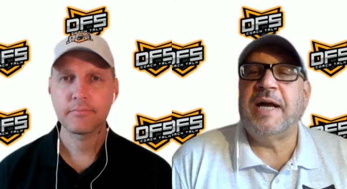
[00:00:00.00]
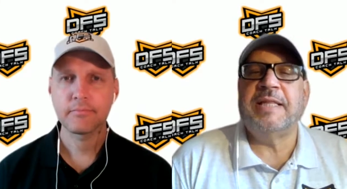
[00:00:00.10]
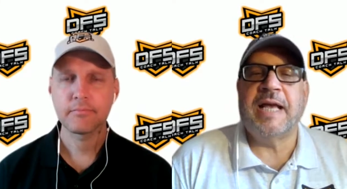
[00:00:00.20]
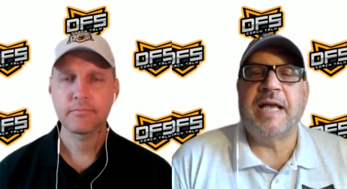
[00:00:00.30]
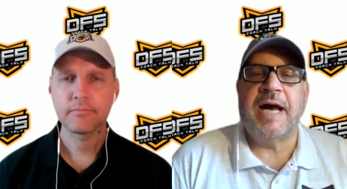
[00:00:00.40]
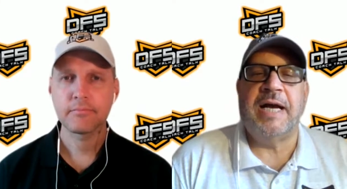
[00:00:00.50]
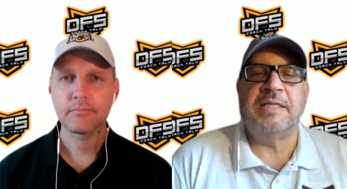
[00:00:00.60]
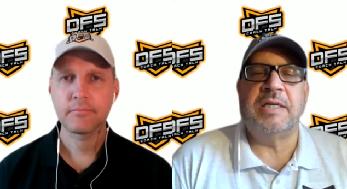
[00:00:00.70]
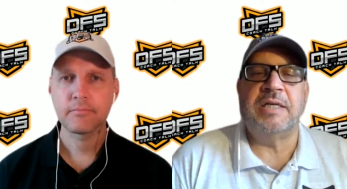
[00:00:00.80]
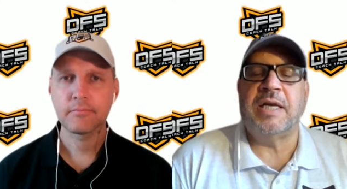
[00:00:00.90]
Speaker 1: to find the
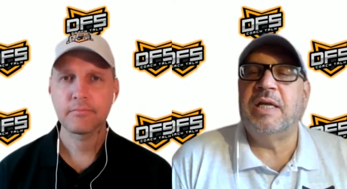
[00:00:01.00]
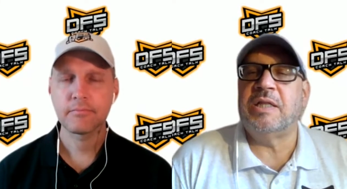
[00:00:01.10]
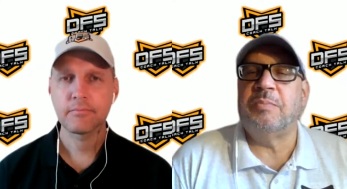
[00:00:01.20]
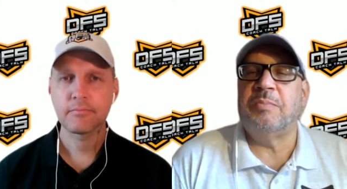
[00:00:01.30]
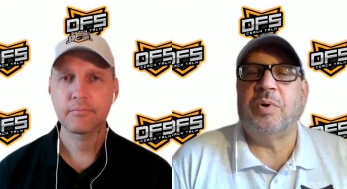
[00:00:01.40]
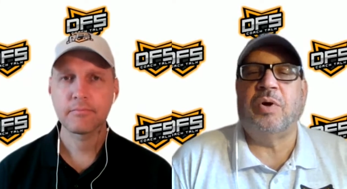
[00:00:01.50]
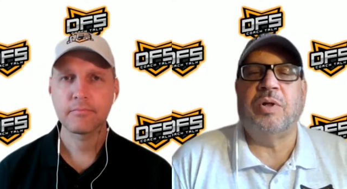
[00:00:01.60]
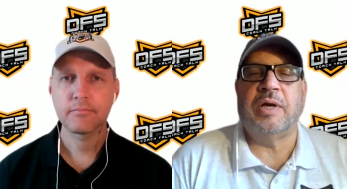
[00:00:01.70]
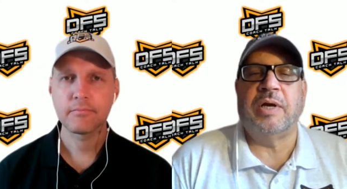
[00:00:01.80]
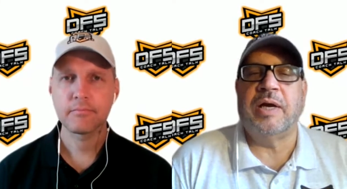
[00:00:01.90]
guys that can hit the
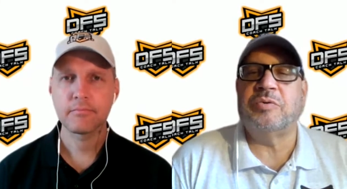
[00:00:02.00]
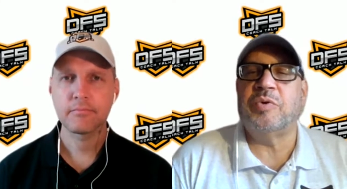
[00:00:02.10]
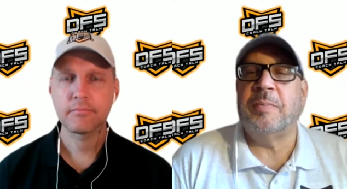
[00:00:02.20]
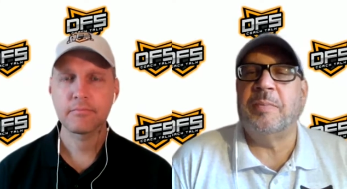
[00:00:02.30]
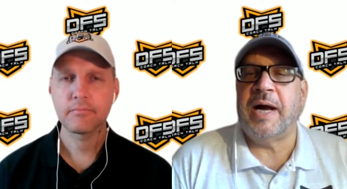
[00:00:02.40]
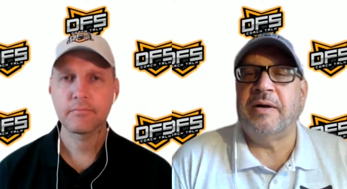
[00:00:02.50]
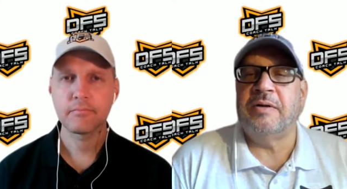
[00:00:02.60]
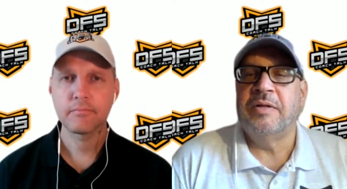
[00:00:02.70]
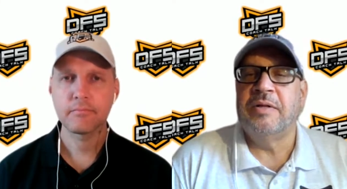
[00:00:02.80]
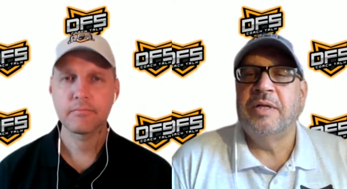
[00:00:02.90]
ball a country
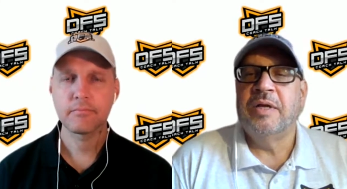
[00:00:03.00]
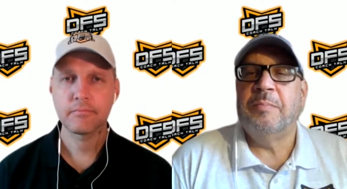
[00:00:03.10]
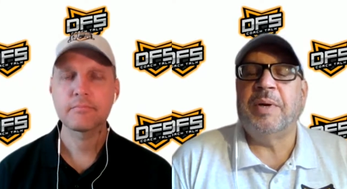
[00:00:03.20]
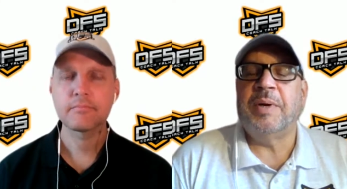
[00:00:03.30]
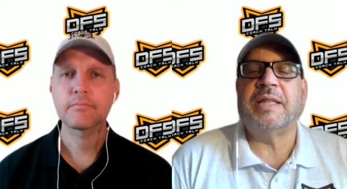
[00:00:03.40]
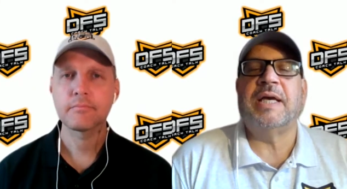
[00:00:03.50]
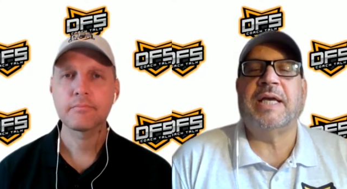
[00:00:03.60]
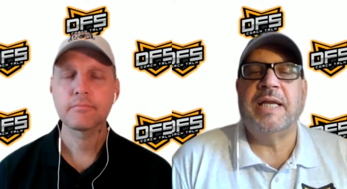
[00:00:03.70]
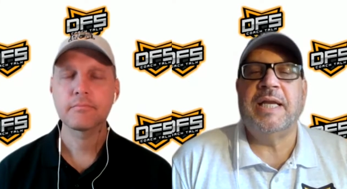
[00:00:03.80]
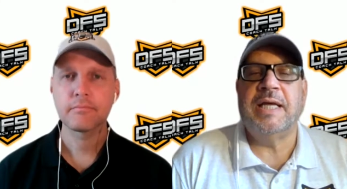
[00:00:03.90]
mile, but
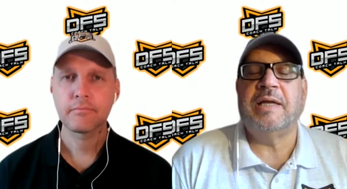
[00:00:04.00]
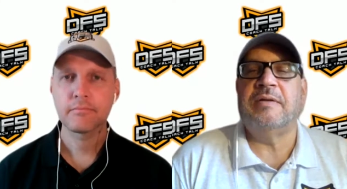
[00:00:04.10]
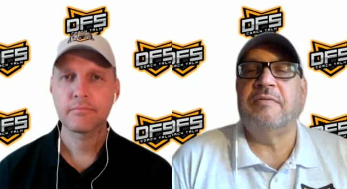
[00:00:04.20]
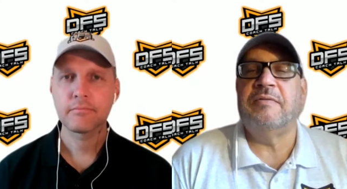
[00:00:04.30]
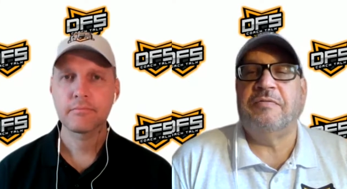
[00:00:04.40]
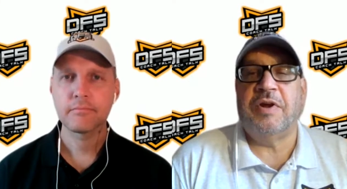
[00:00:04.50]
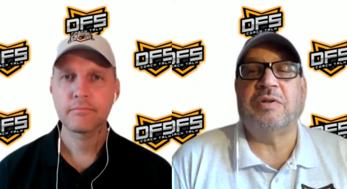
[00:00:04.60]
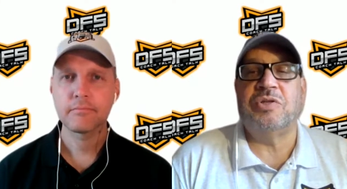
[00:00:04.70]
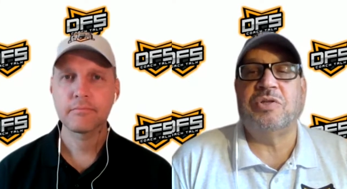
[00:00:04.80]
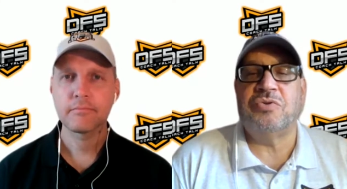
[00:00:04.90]
they can hit it
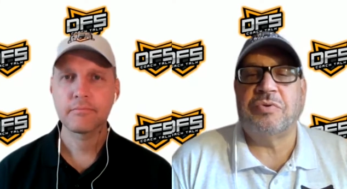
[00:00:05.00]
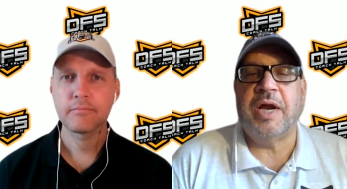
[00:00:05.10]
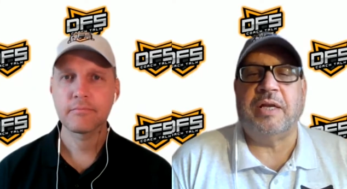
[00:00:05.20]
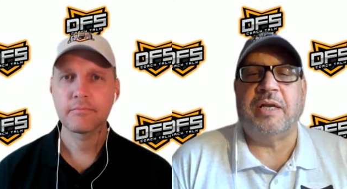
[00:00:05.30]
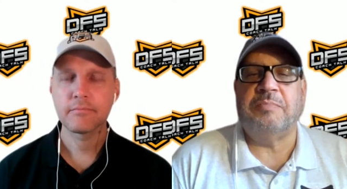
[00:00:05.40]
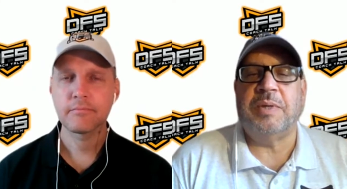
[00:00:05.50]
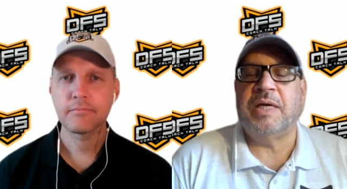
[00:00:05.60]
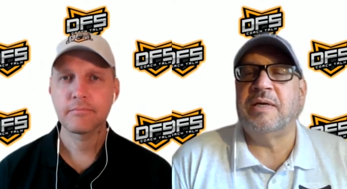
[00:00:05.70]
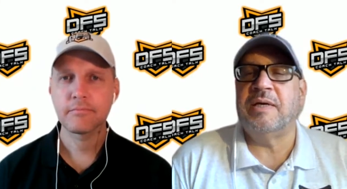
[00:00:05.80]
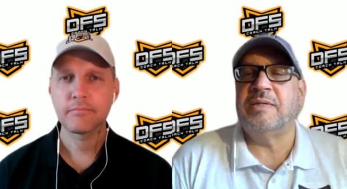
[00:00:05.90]
fairly straight
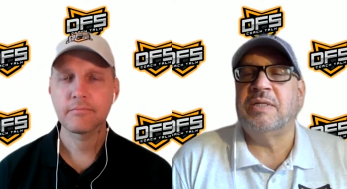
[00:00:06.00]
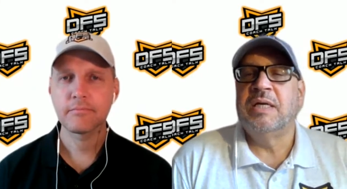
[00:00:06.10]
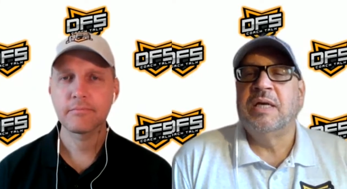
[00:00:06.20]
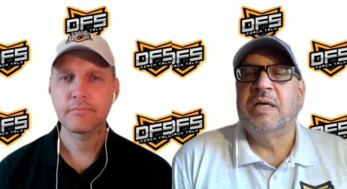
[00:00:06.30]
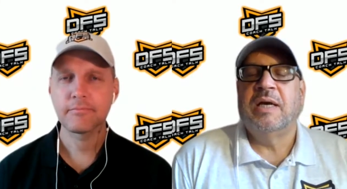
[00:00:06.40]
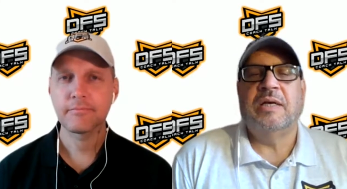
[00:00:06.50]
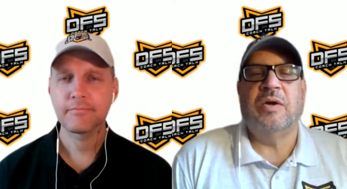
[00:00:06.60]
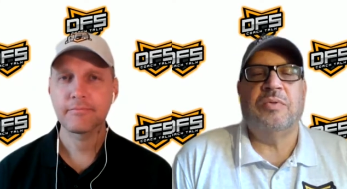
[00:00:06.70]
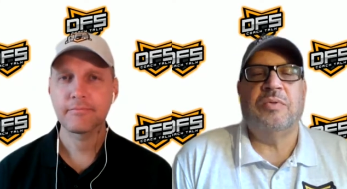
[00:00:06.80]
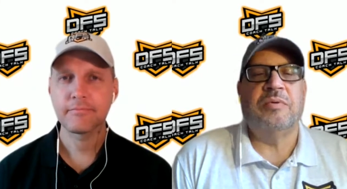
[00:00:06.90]
because,
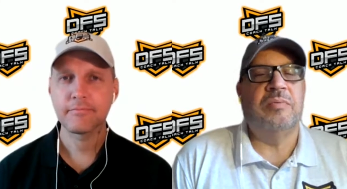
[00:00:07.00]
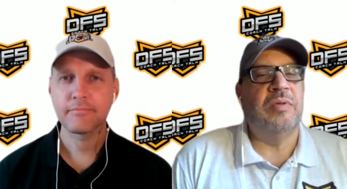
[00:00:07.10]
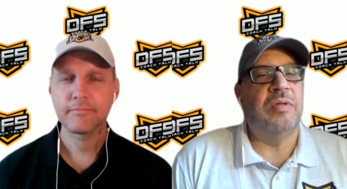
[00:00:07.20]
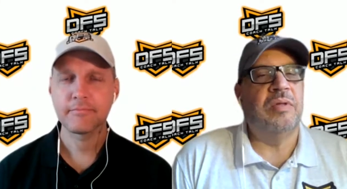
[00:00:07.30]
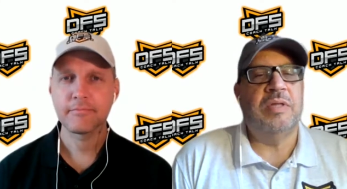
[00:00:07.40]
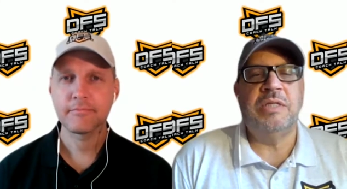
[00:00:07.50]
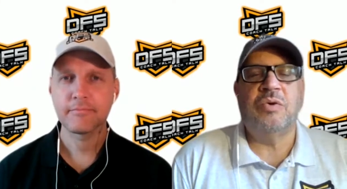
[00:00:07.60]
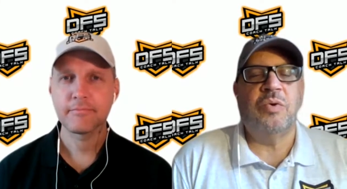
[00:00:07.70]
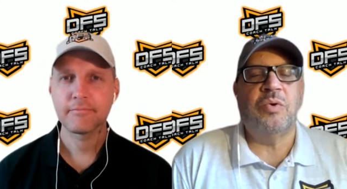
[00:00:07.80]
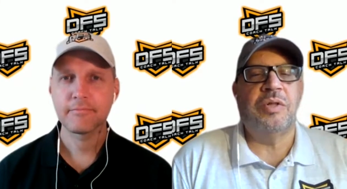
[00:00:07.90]
you know,
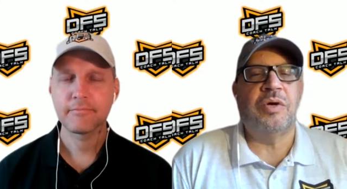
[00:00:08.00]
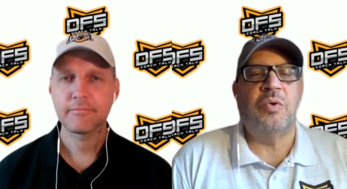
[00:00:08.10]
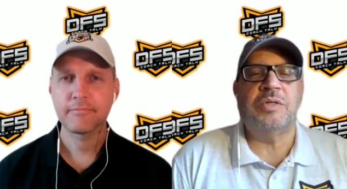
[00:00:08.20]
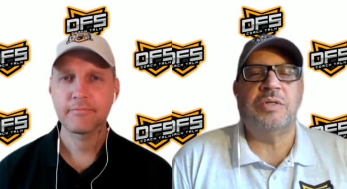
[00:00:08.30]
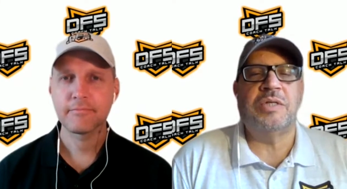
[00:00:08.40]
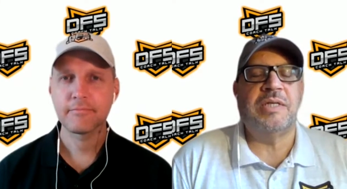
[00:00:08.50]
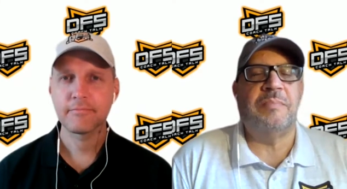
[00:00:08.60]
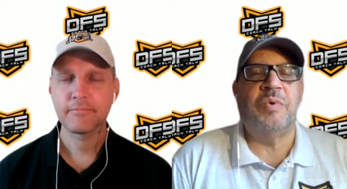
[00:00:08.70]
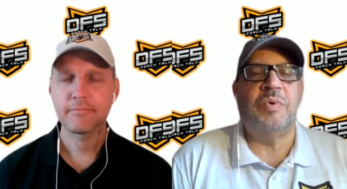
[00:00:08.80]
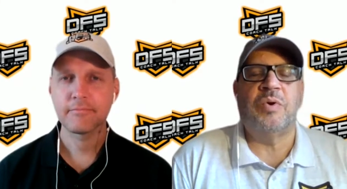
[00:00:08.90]
these court the
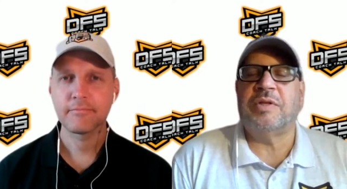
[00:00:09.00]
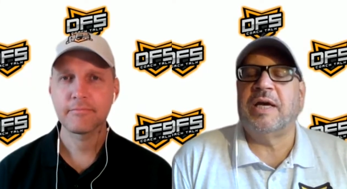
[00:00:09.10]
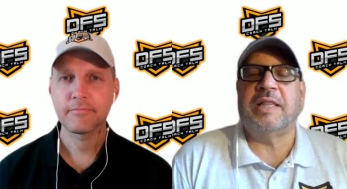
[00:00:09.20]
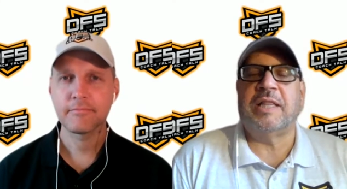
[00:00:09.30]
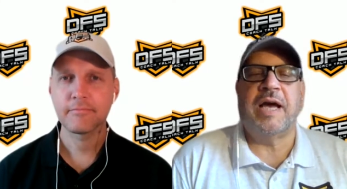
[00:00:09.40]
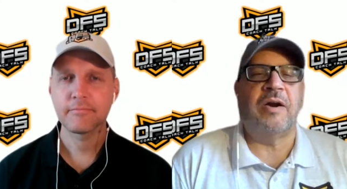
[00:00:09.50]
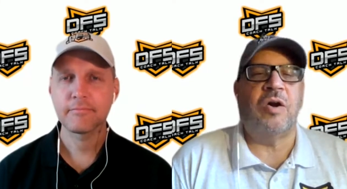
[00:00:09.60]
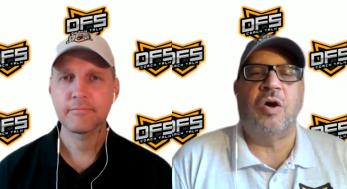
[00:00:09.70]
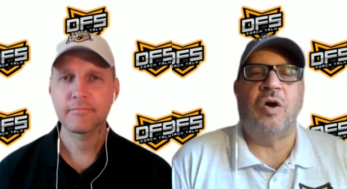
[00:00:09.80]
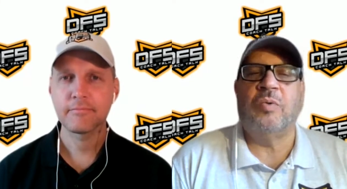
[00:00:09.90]
courses up north like
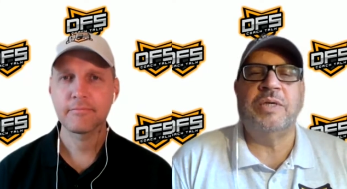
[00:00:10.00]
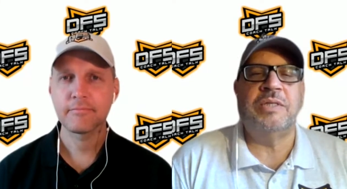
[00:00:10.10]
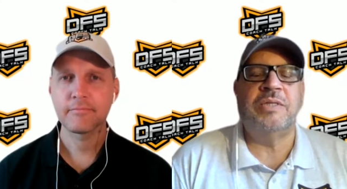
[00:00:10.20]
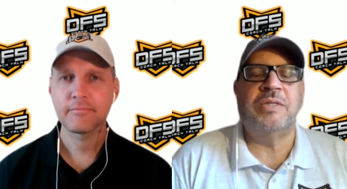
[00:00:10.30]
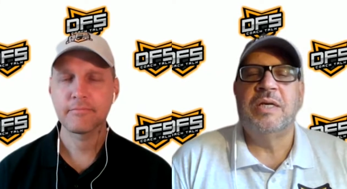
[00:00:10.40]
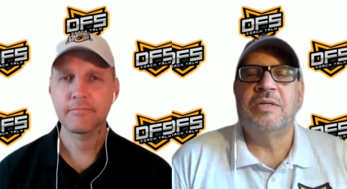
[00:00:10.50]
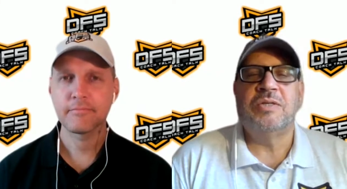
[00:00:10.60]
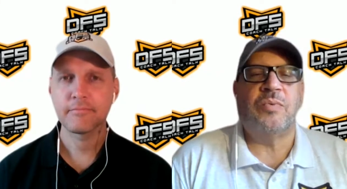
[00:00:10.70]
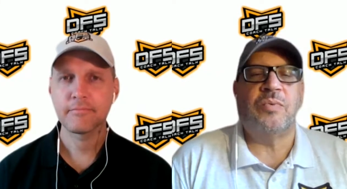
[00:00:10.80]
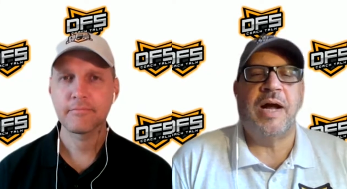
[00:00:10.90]
that are always
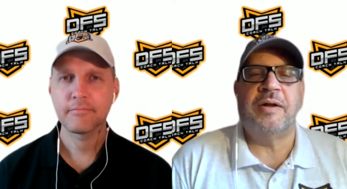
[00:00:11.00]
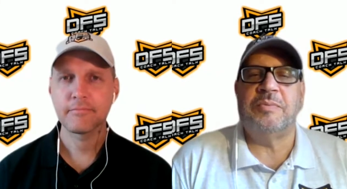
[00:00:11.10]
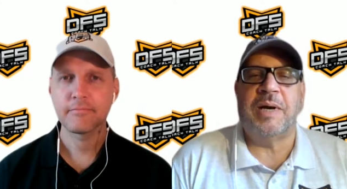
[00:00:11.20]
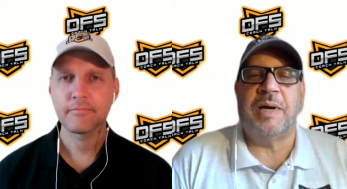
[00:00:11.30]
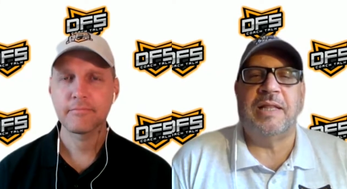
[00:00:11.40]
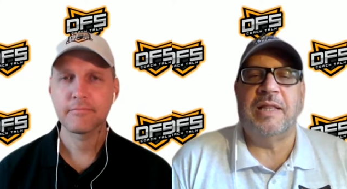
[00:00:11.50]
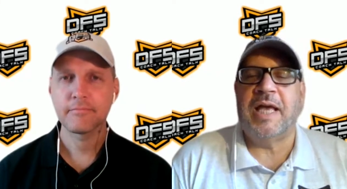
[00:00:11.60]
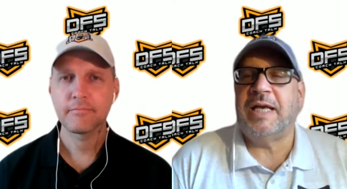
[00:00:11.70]
surrounded by